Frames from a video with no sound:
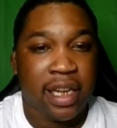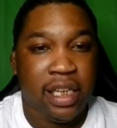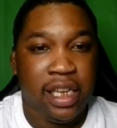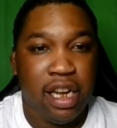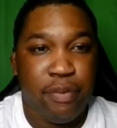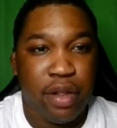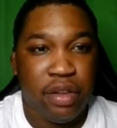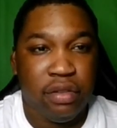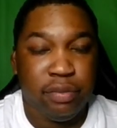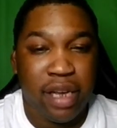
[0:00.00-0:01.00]
to clean up on
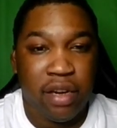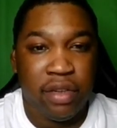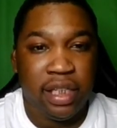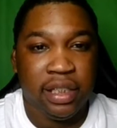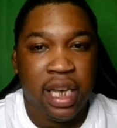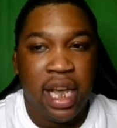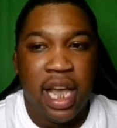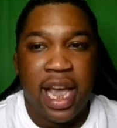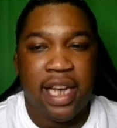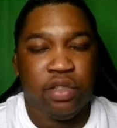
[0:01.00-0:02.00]
those penalties
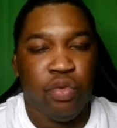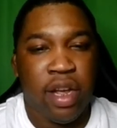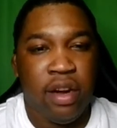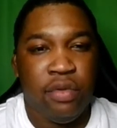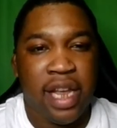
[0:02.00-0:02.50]
as well.